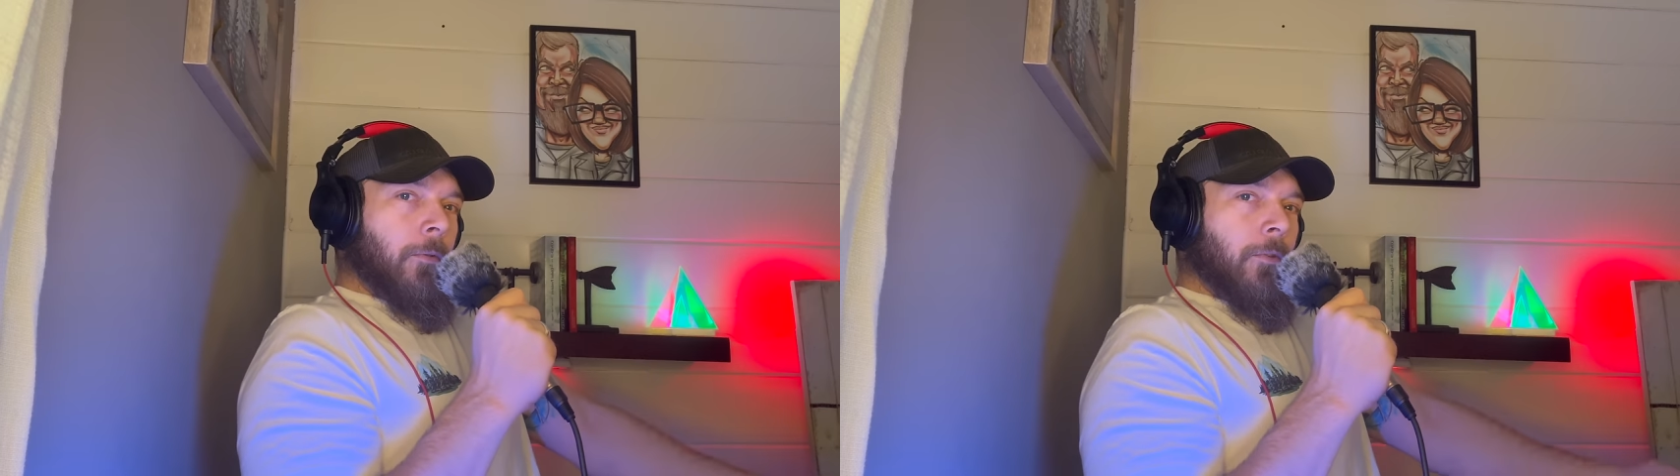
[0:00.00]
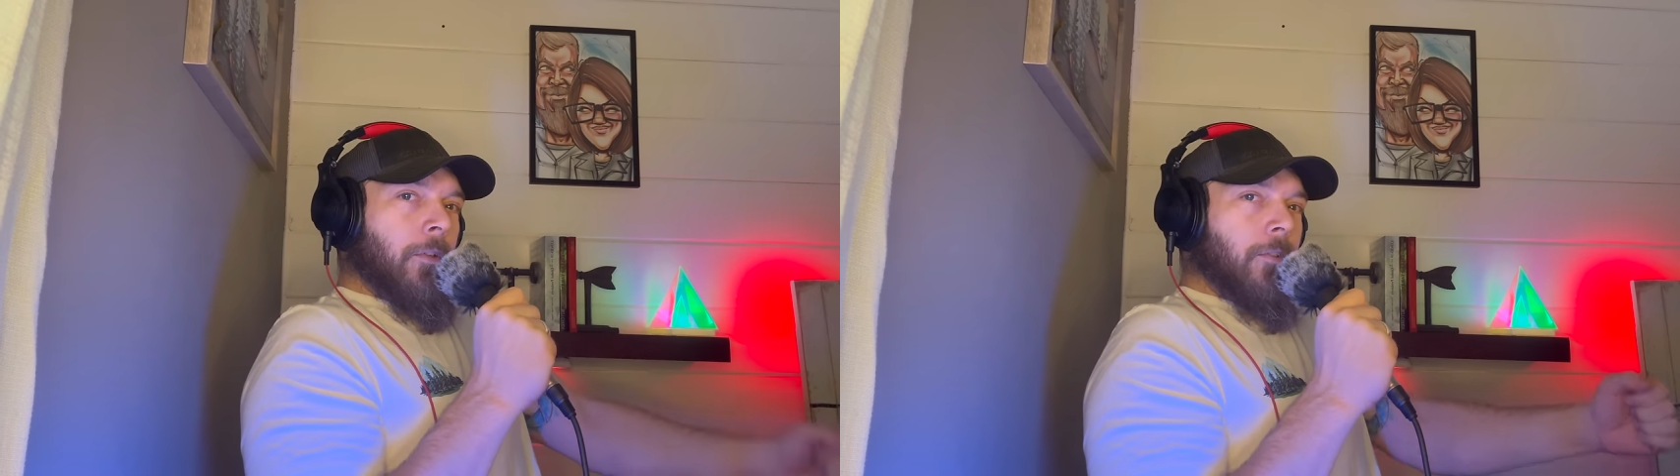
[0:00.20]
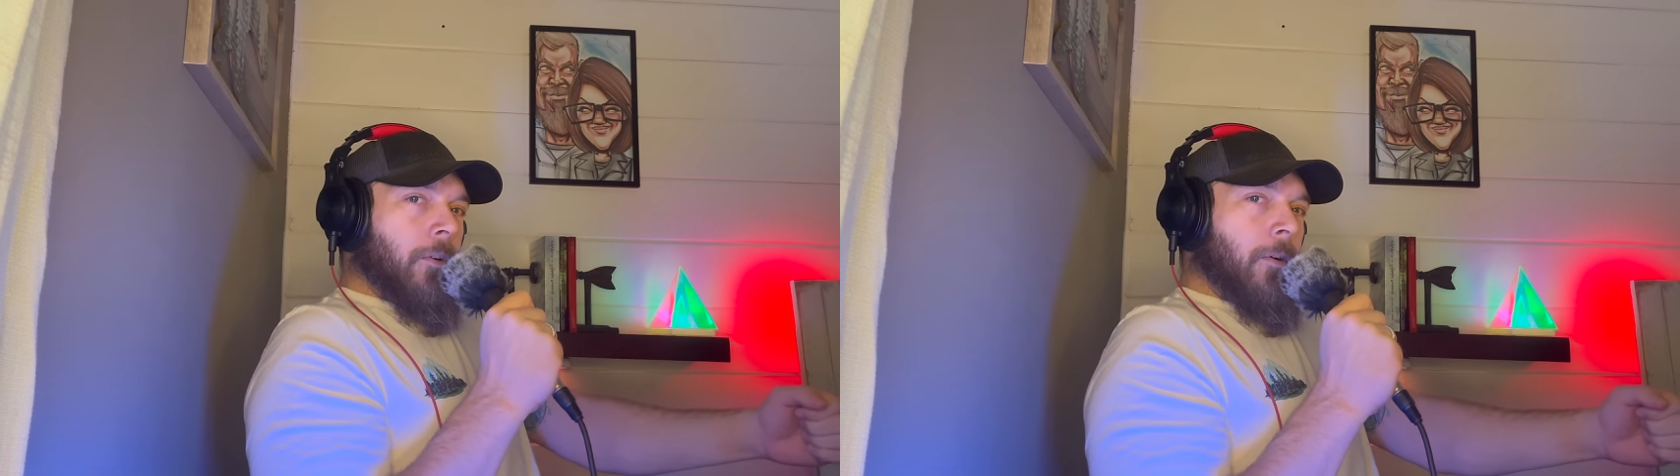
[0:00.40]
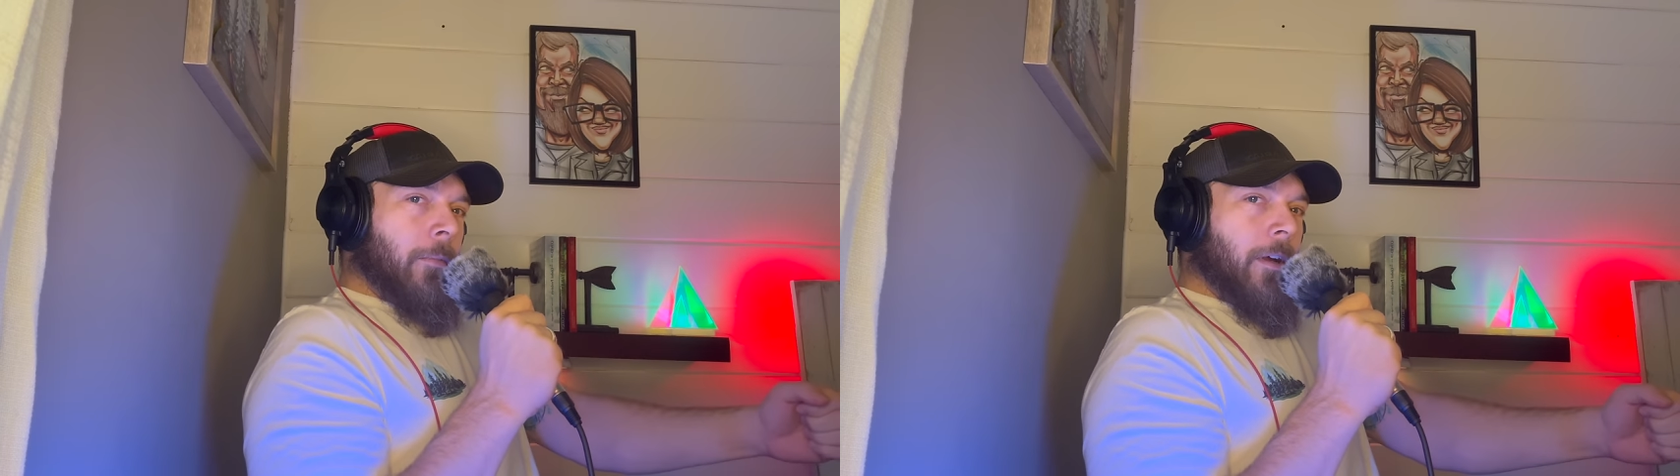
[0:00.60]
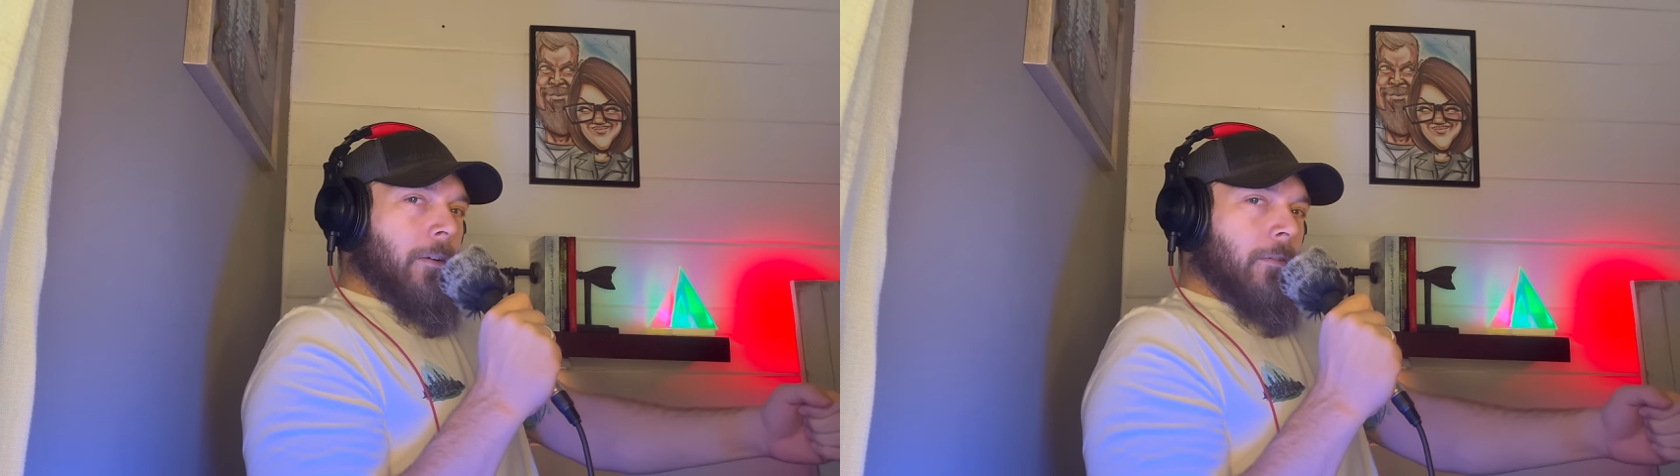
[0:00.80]
with his arm
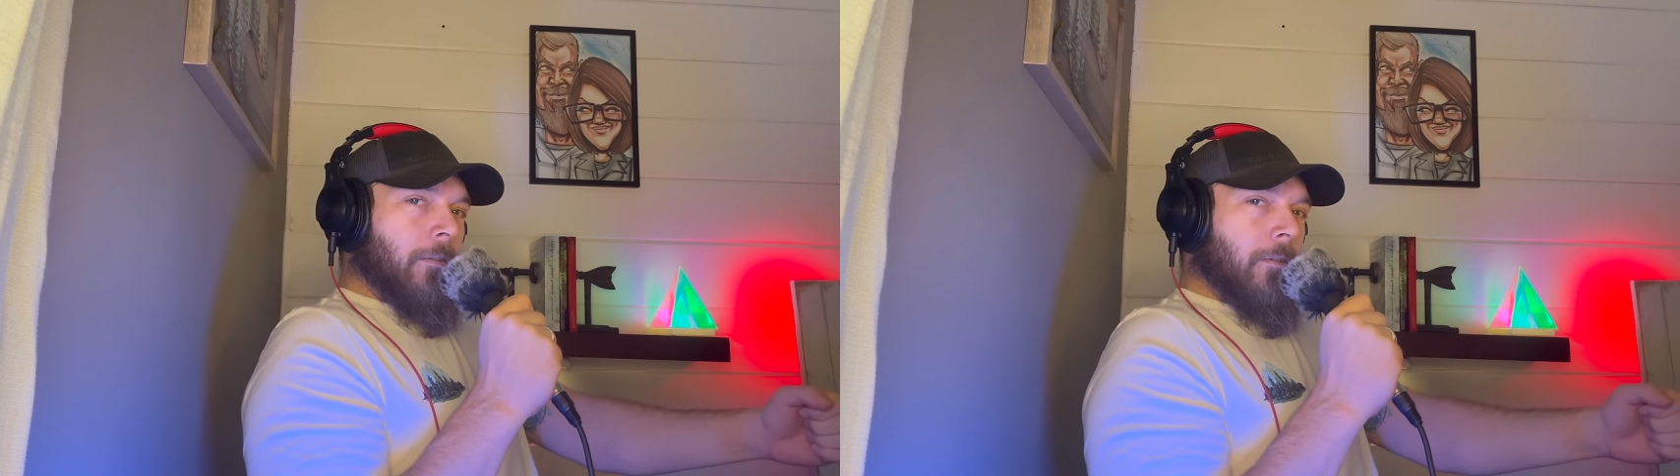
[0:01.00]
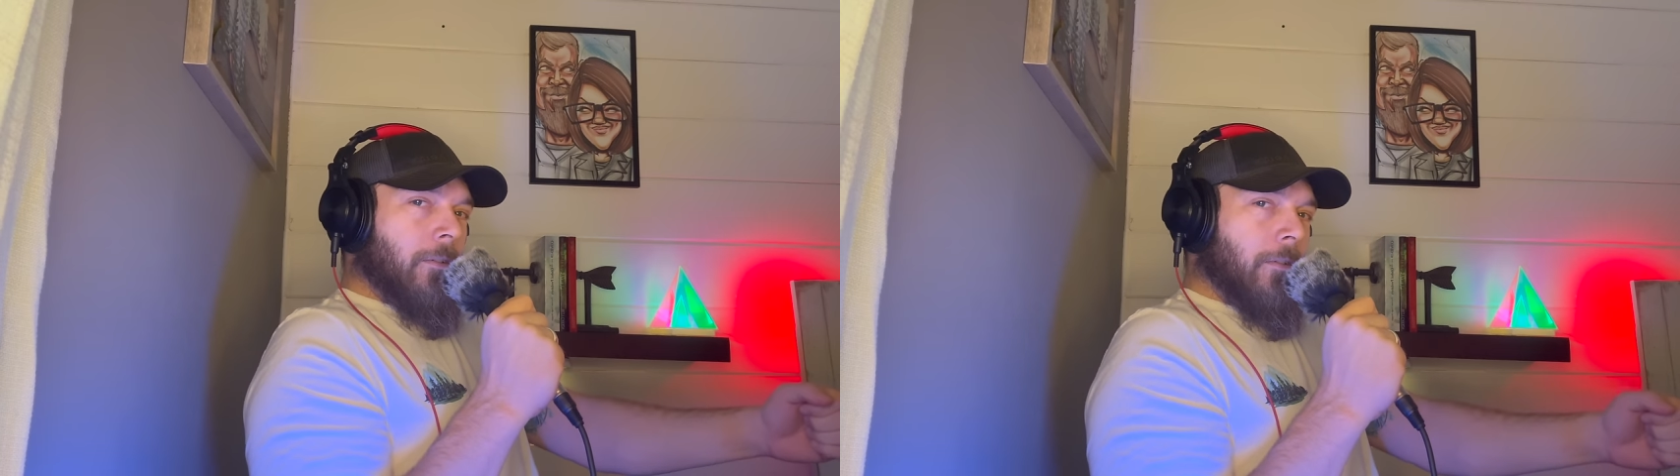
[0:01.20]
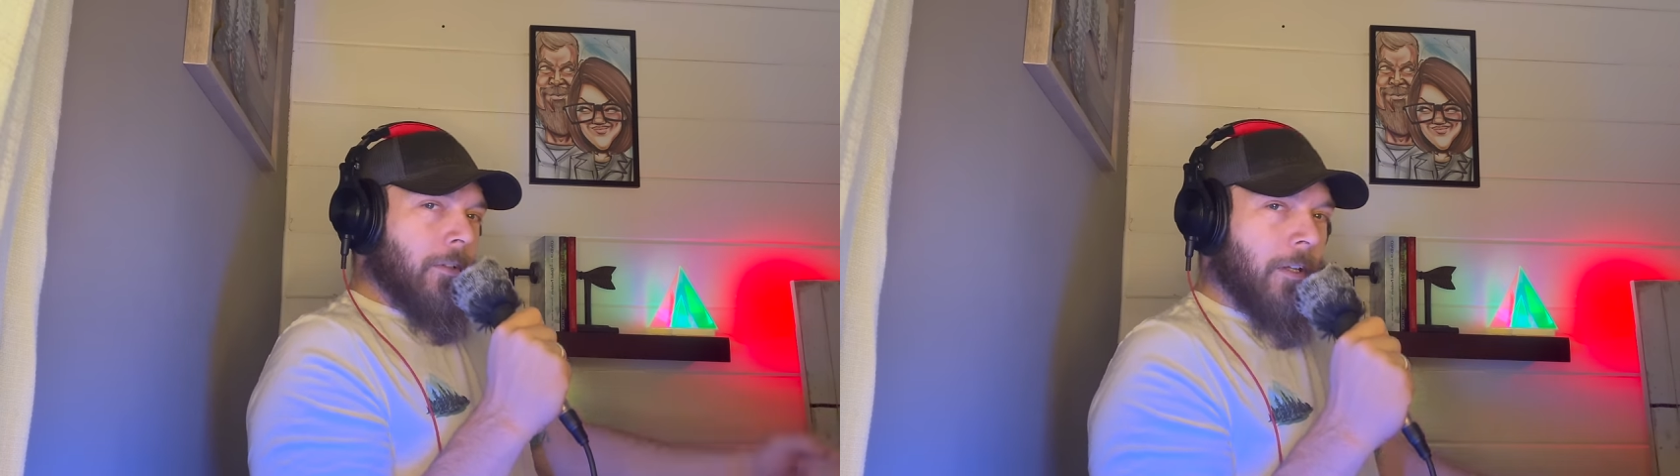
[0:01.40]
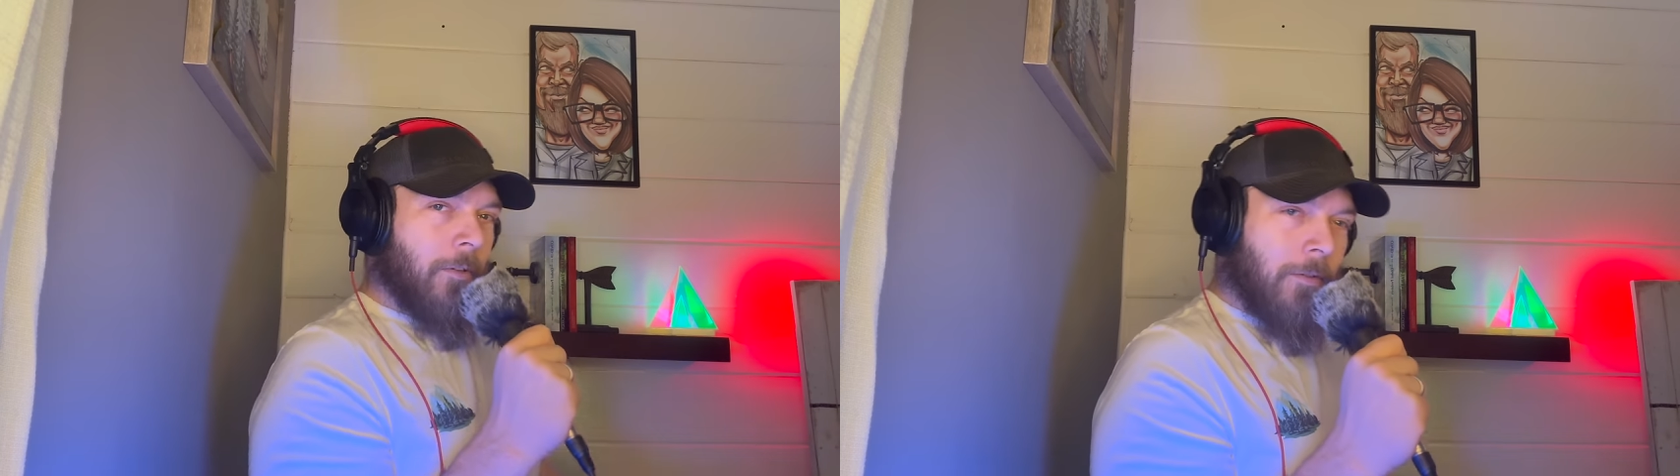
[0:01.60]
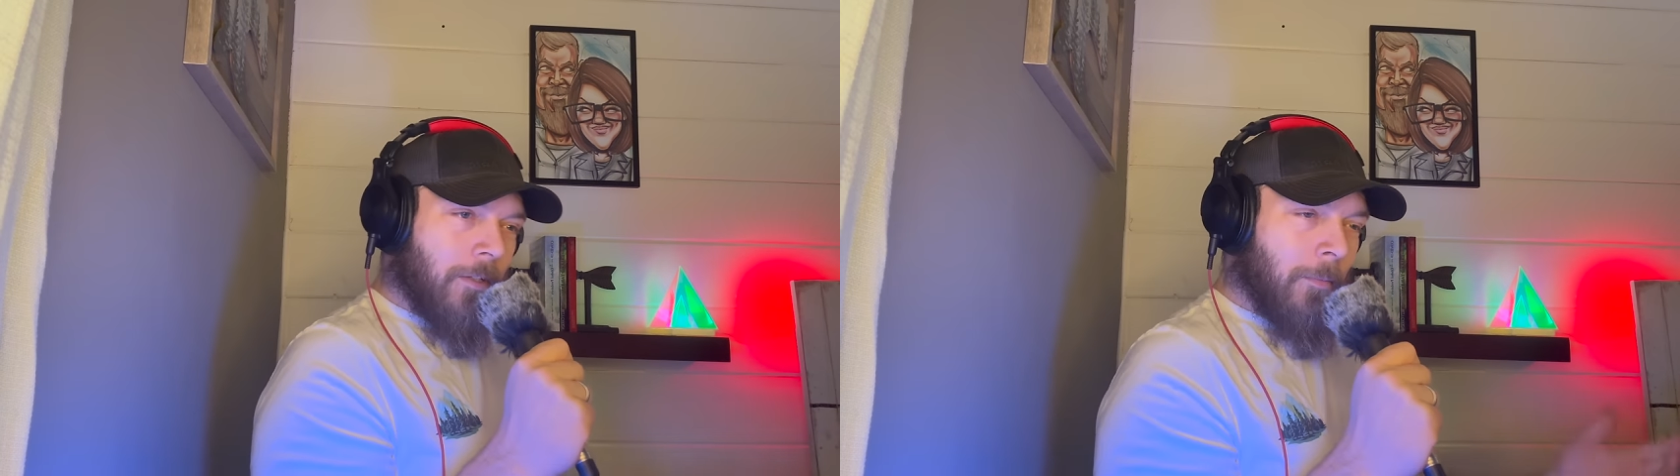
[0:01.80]
out that
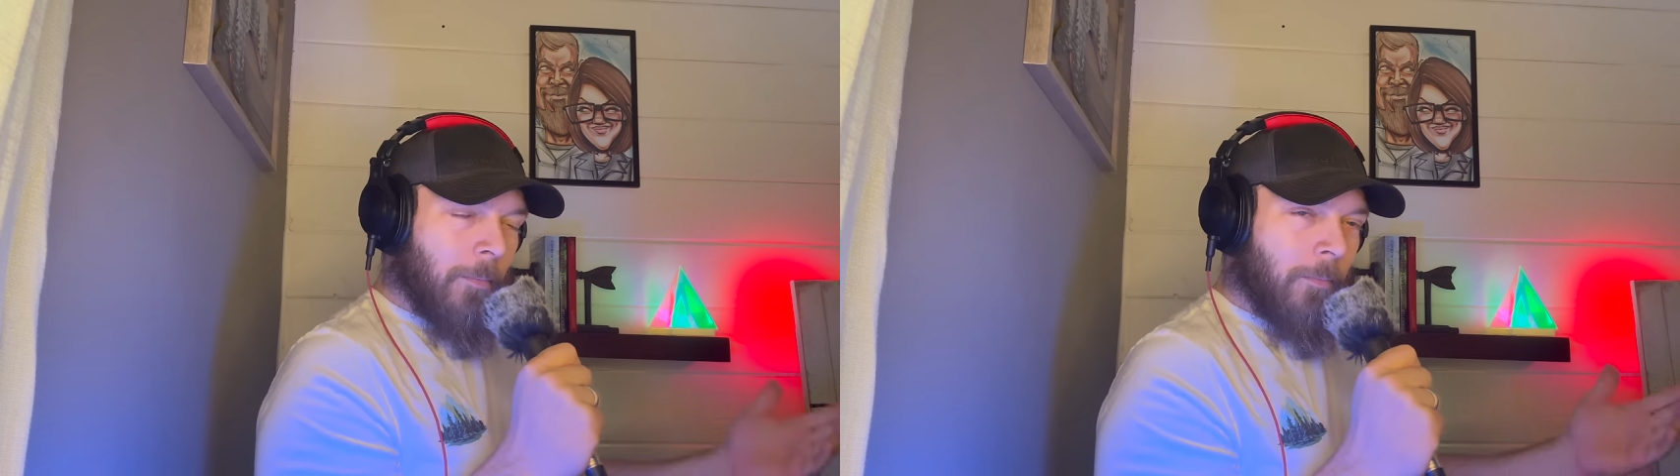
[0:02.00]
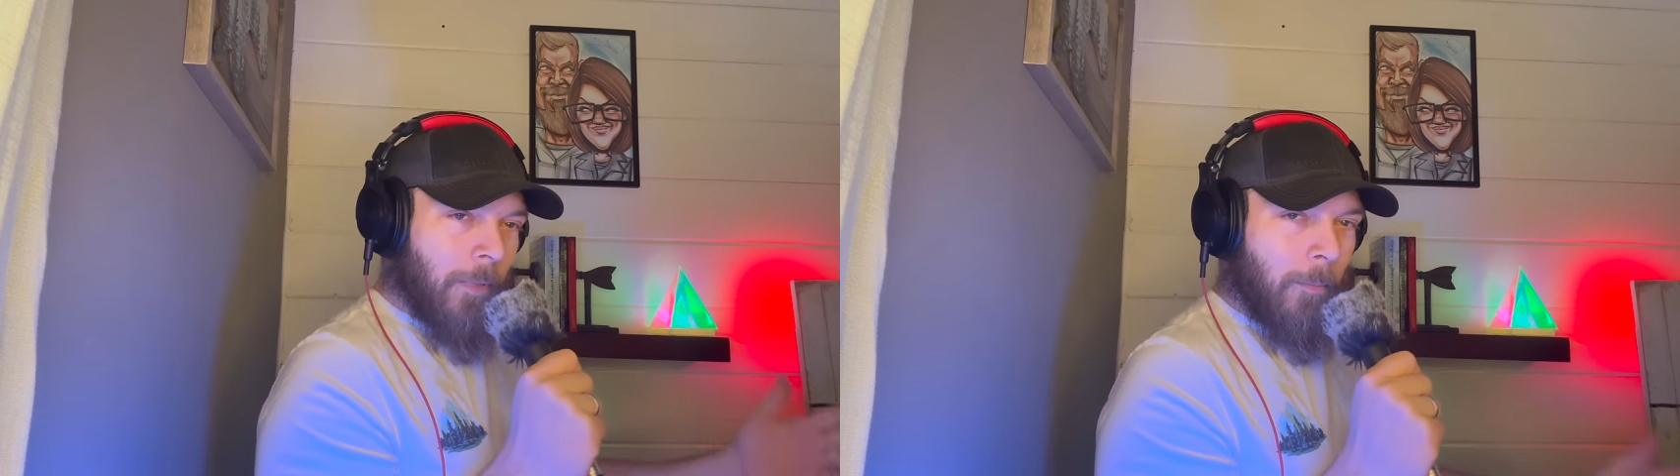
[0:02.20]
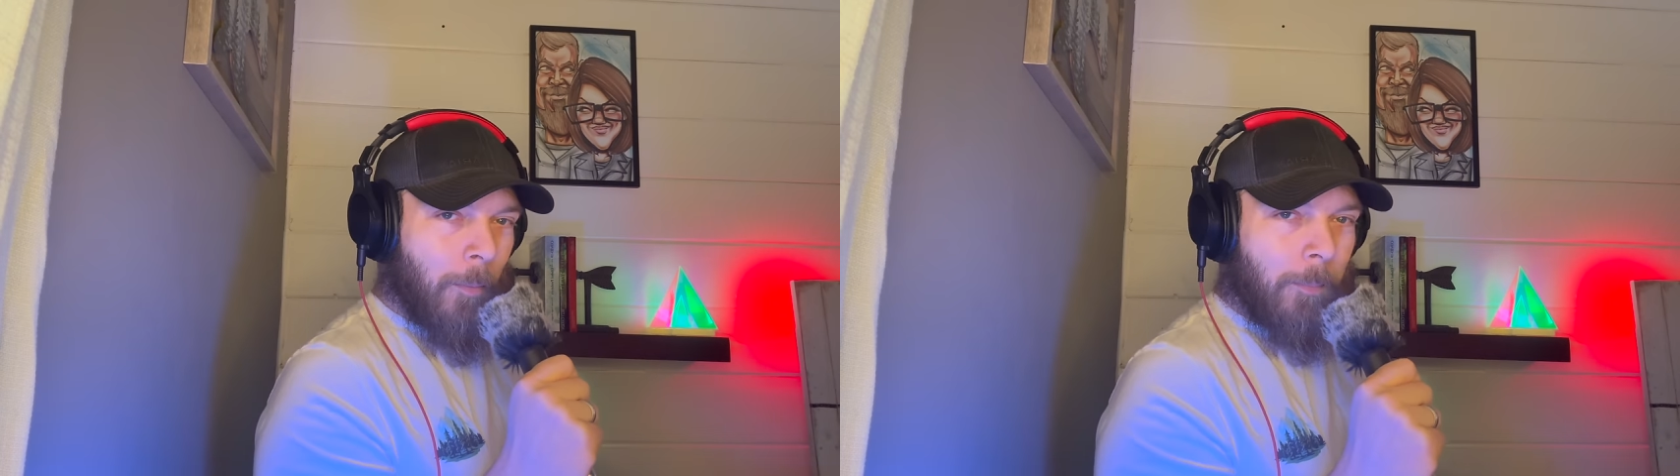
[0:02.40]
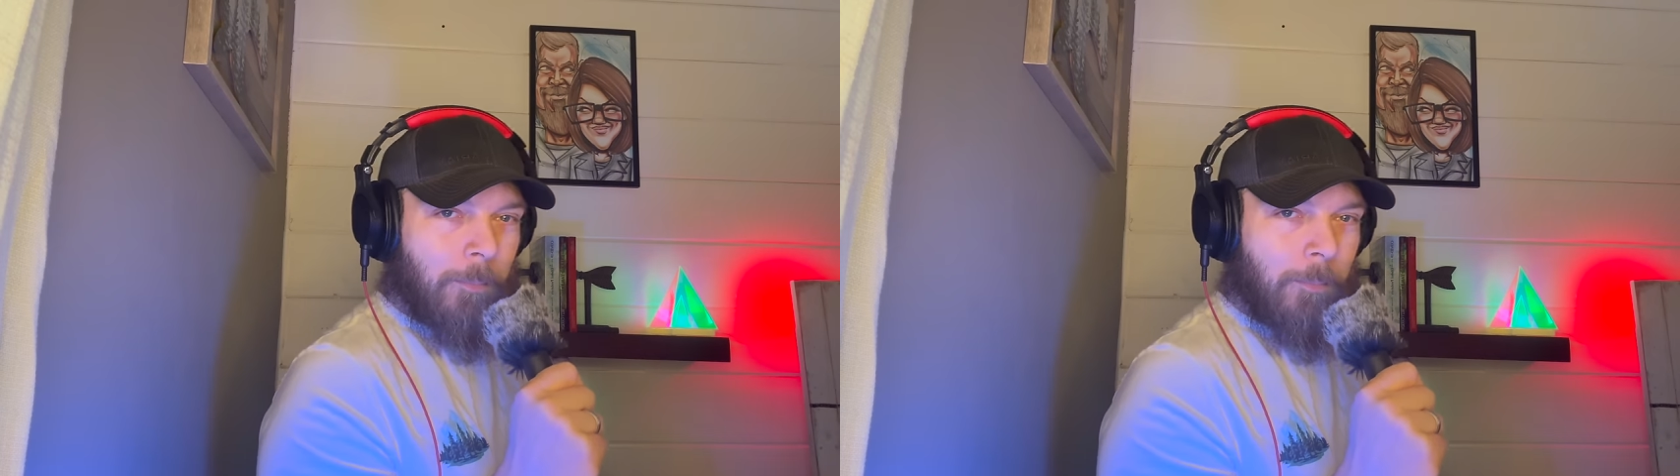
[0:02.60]
you see people